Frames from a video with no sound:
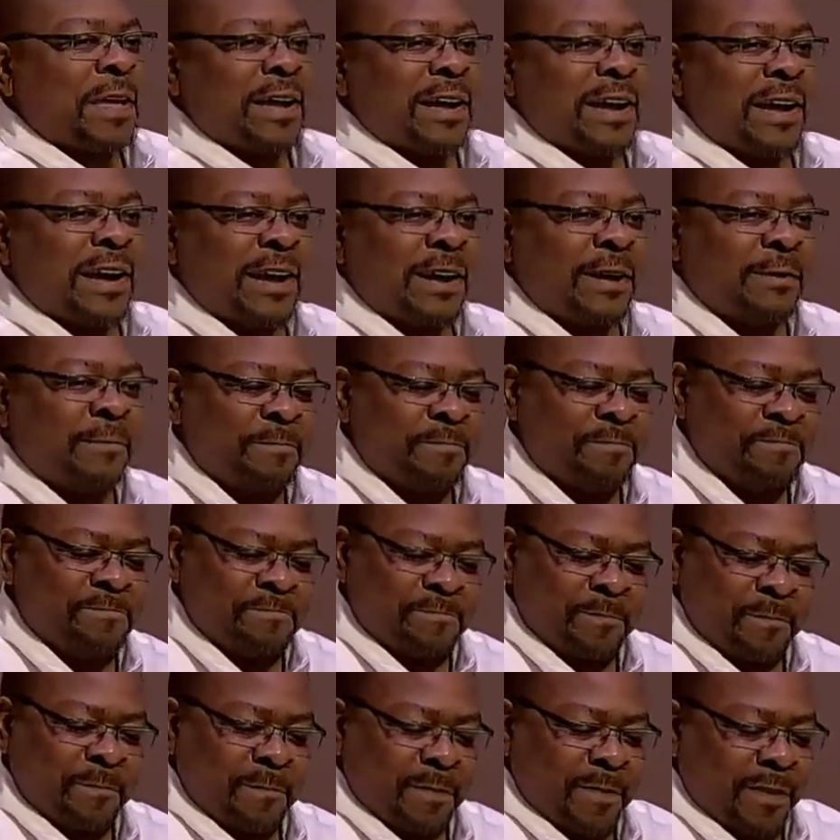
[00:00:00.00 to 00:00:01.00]

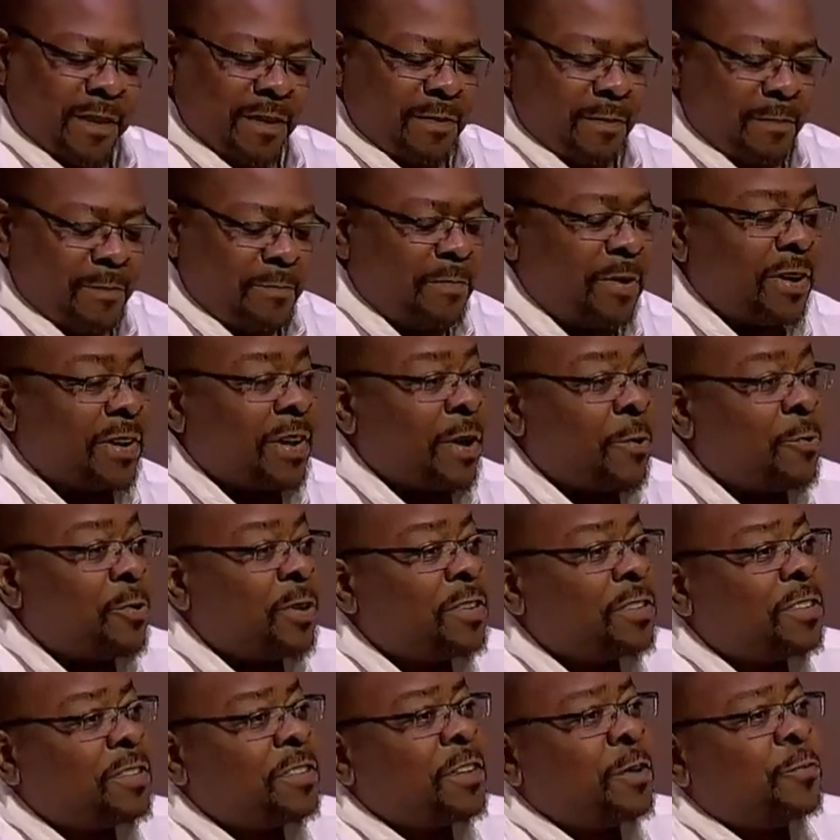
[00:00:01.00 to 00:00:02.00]
But I want
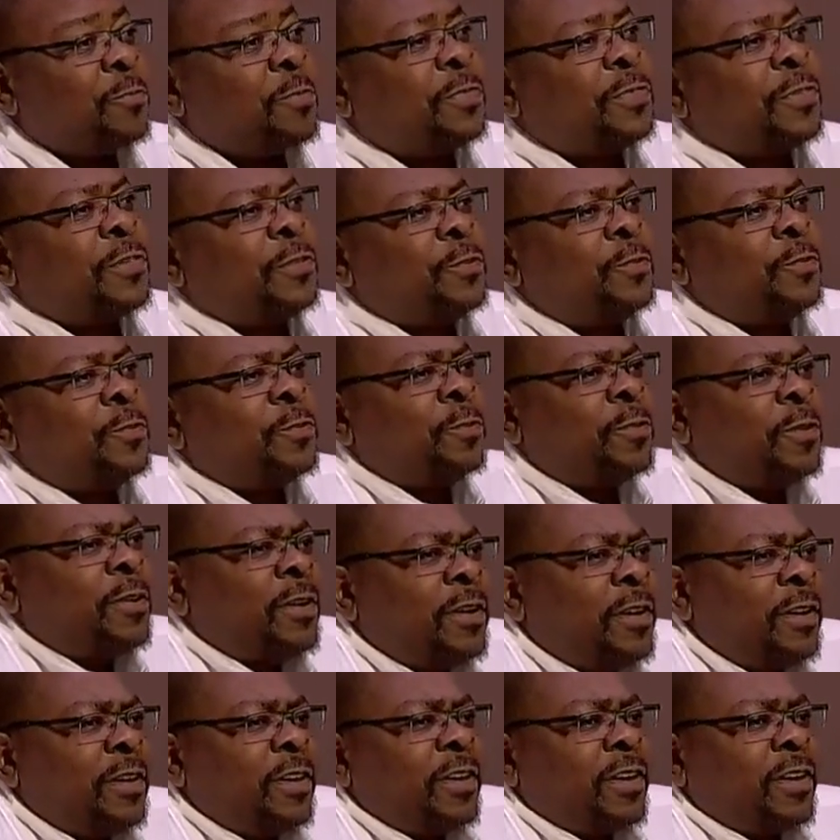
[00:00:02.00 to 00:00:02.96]
to share with you